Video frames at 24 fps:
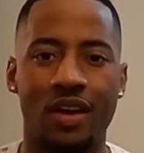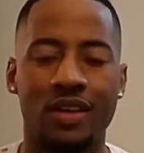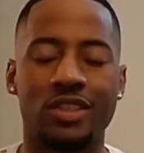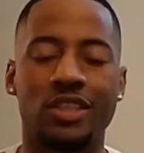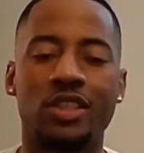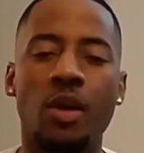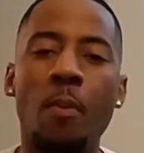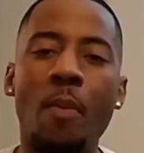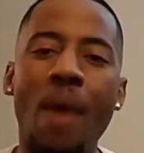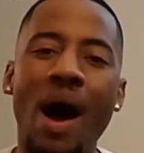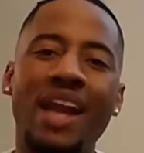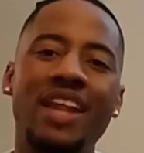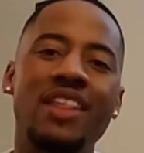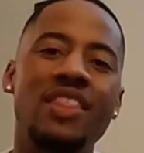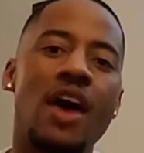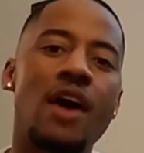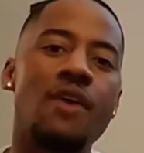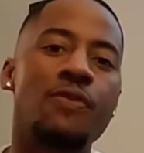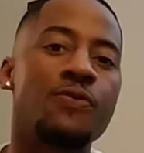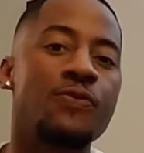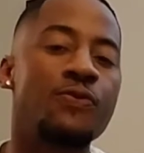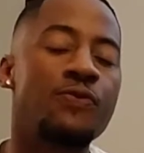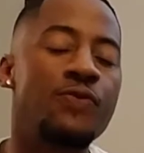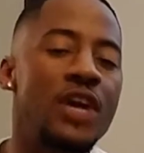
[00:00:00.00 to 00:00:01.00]
Somebody
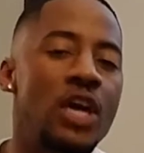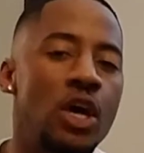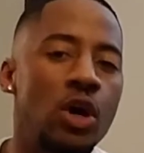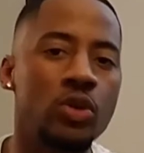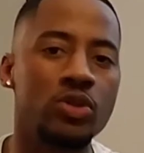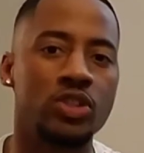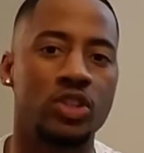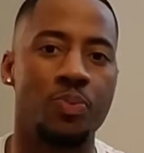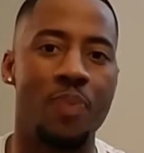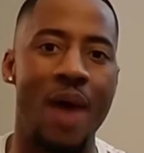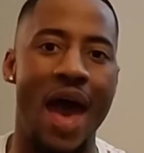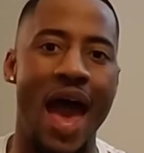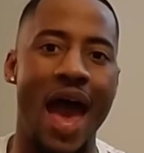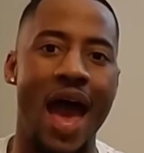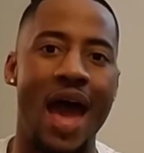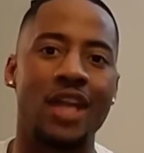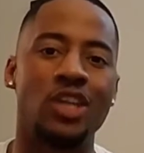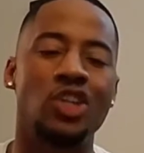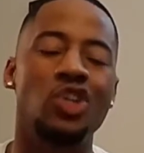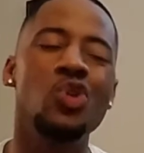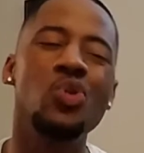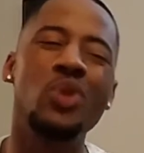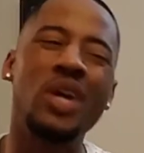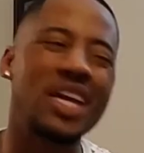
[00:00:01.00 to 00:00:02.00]
that feels
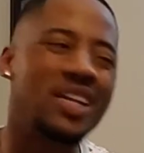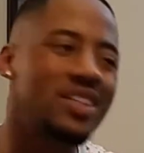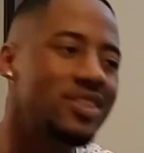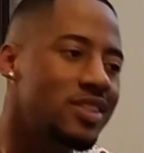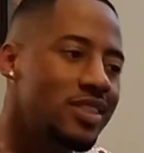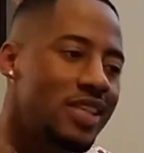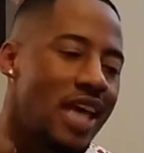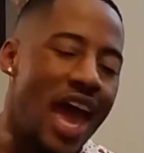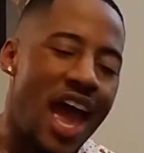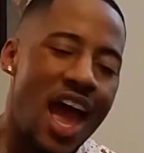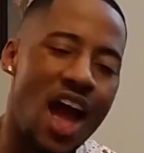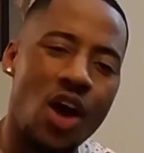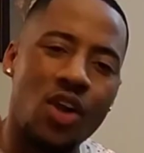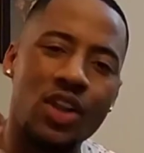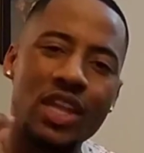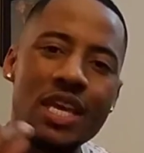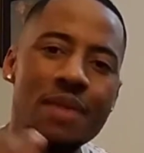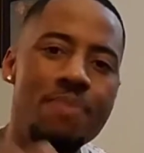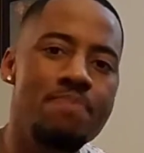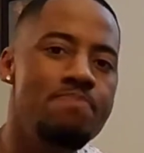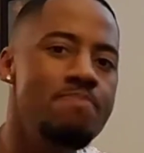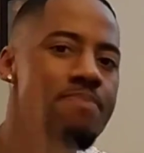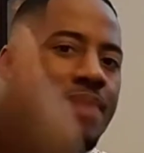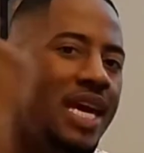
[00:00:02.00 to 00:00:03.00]
bad, you can tell
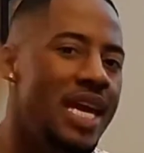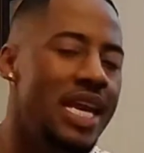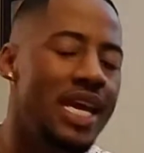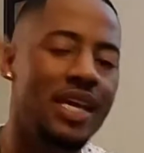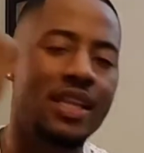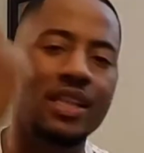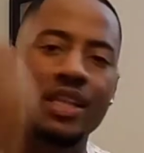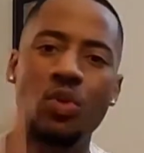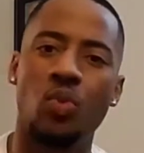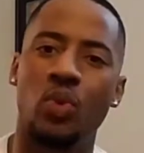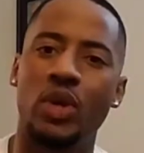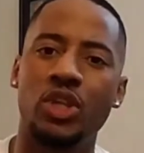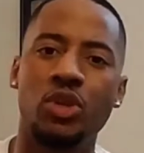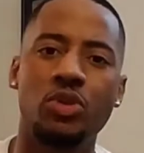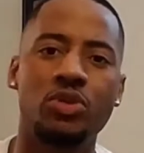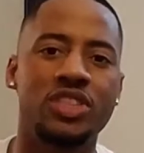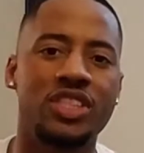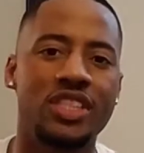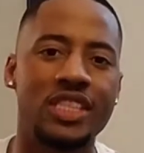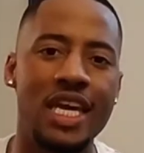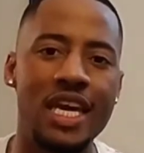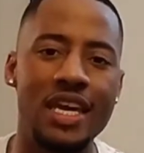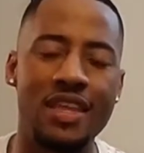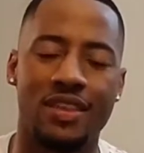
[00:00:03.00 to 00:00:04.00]
immediately when you
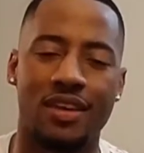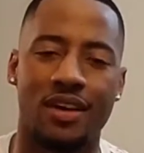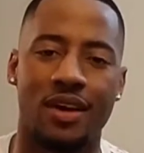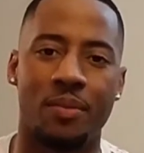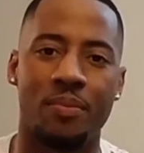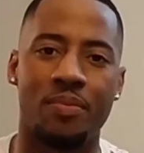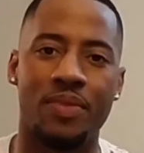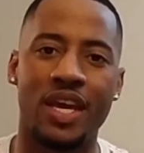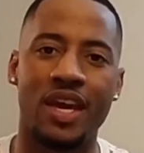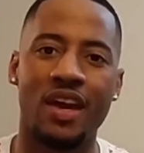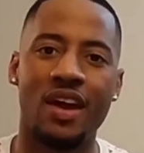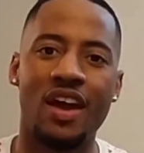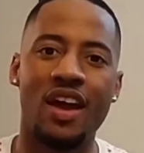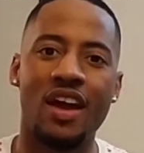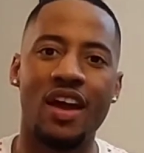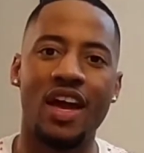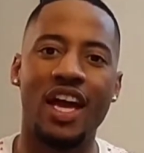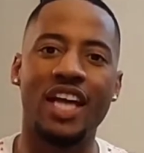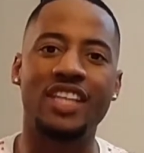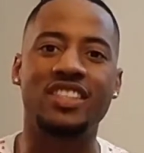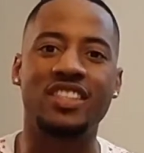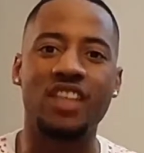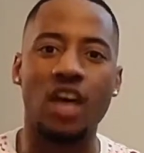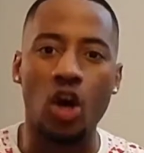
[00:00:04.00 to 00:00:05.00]
see them.
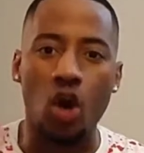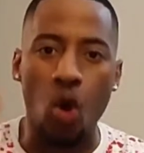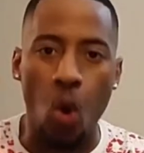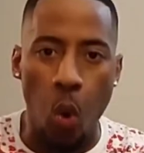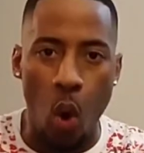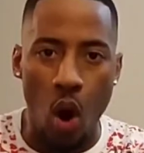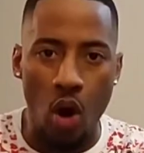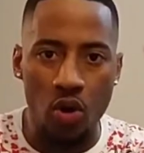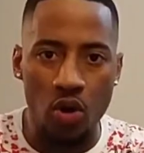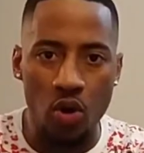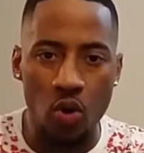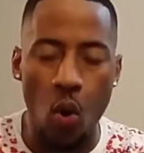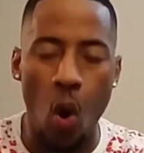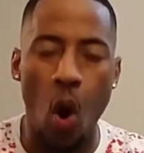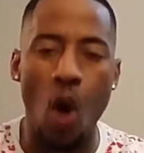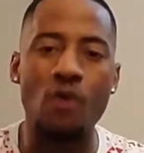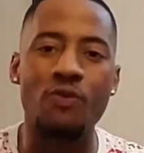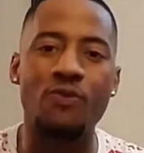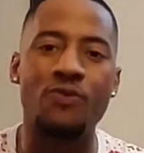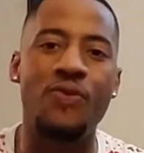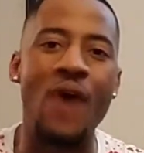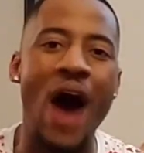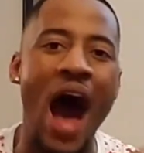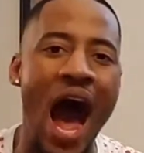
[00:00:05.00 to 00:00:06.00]
It's a
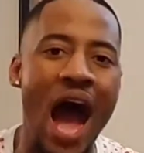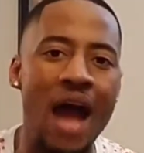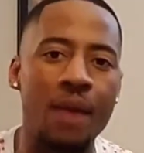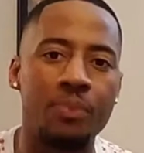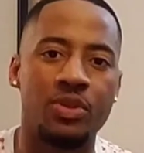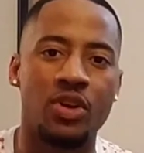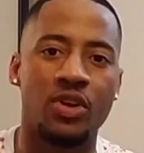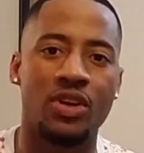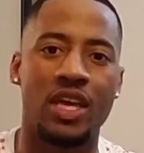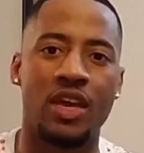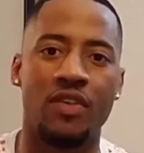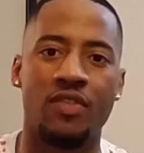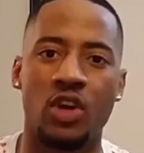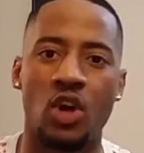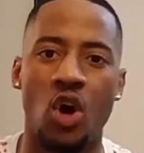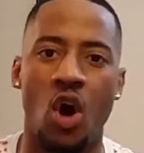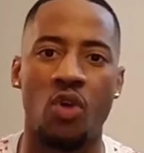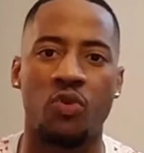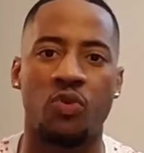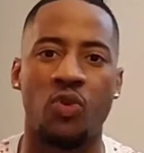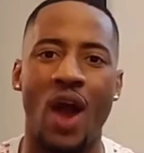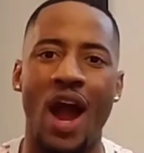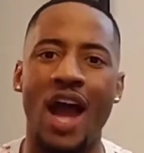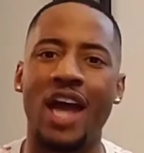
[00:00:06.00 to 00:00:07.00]
quote-unquote vibe they're giving
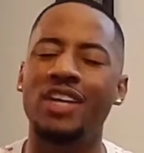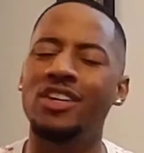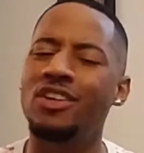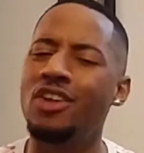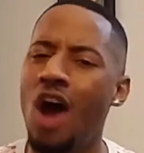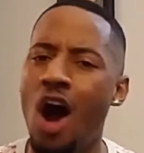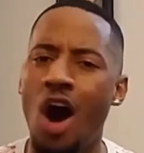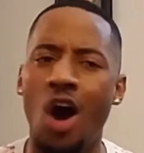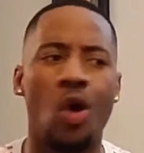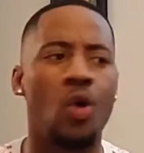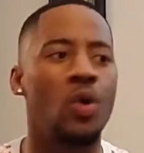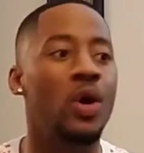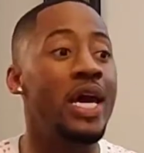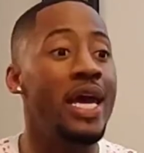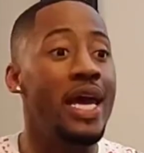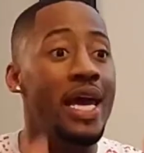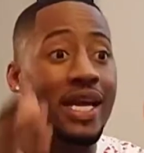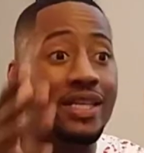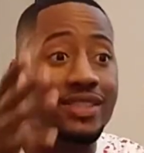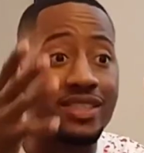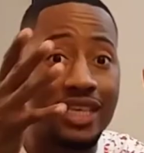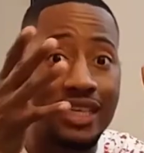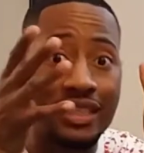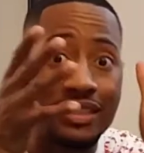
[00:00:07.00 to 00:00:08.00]
off, right? No,
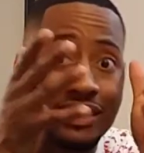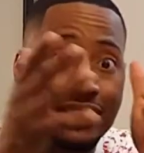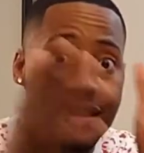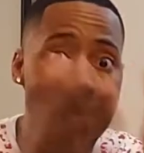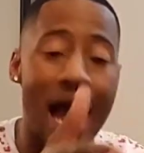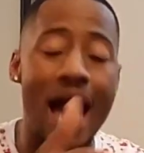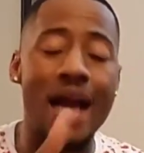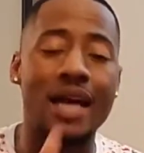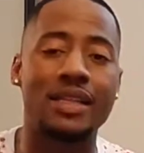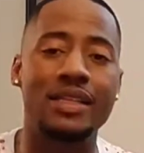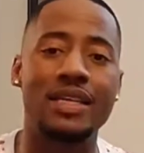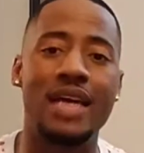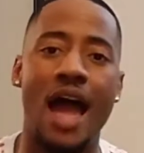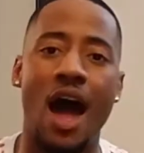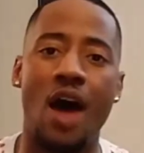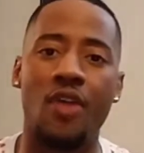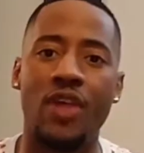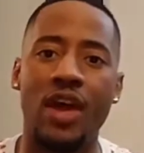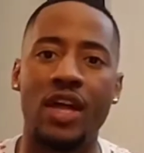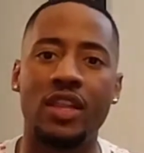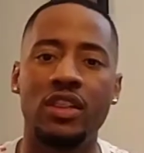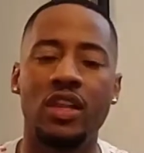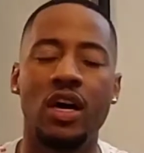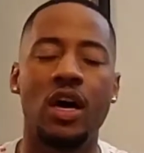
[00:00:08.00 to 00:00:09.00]
it's exactly
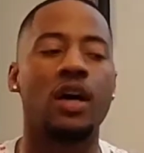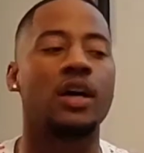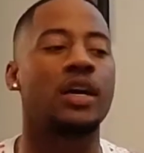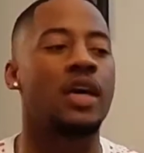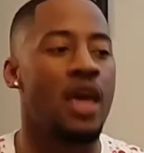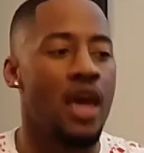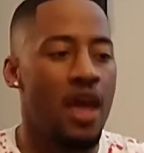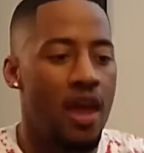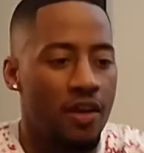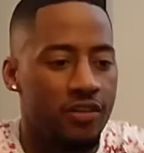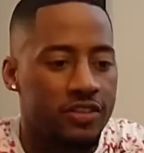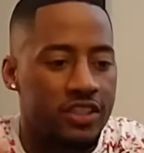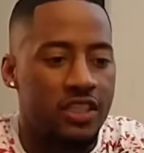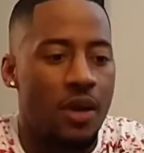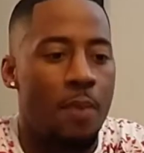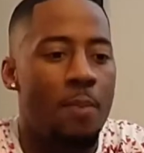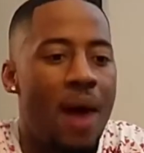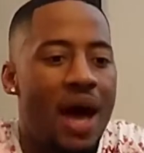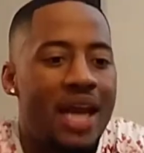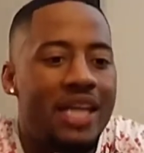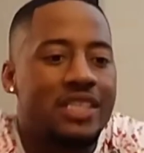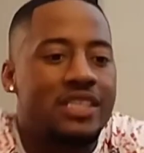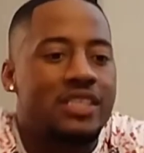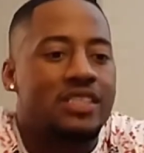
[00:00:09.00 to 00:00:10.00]
how they look. If
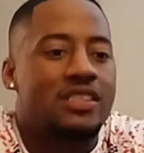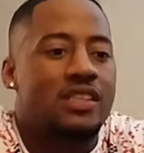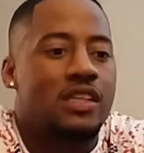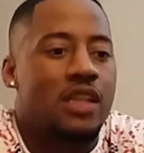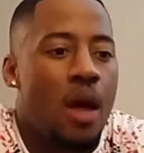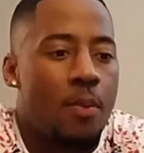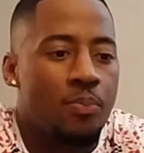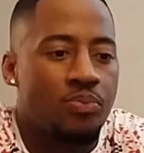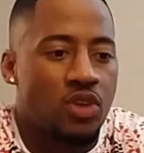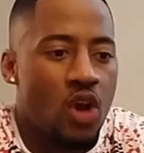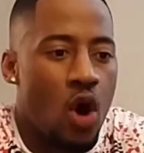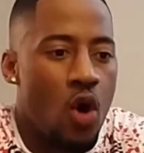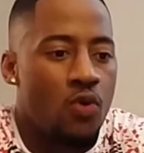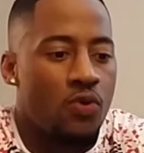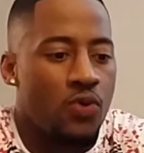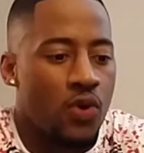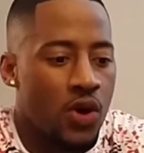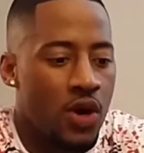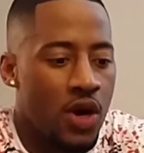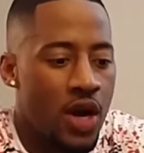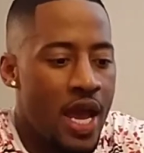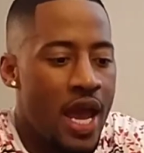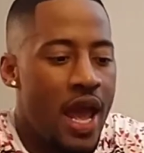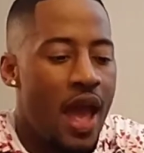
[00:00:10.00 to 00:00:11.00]
somebody's slumped
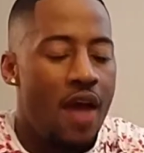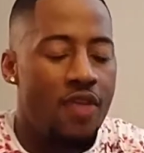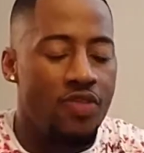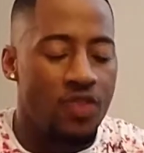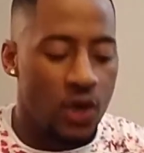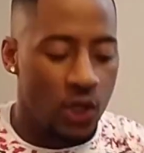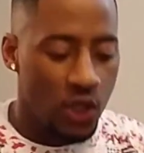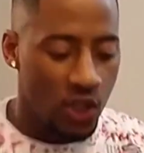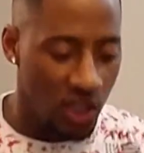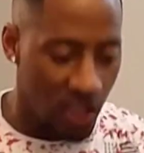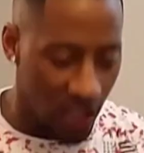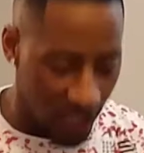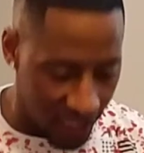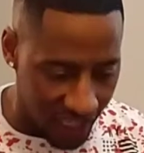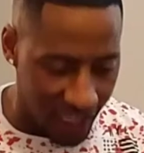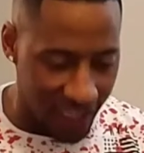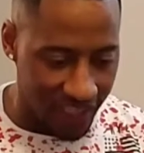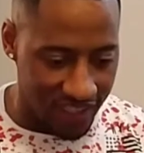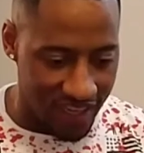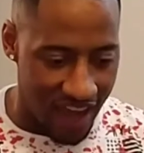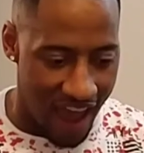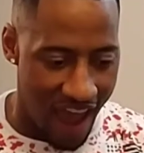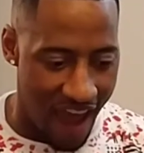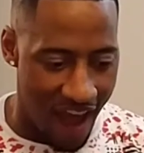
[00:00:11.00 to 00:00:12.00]
over and they're
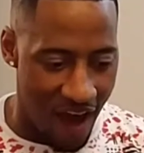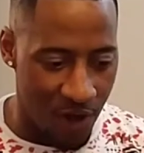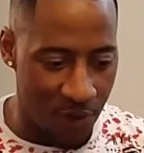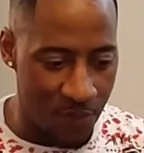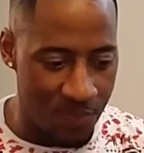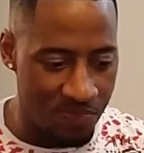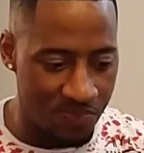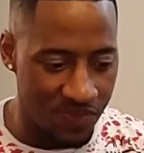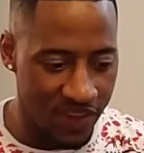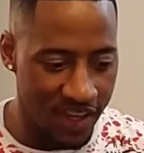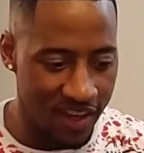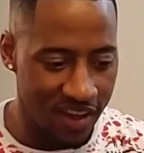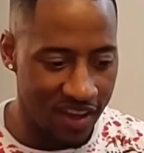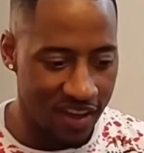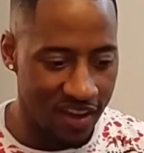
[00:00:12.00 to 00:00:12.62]
looking down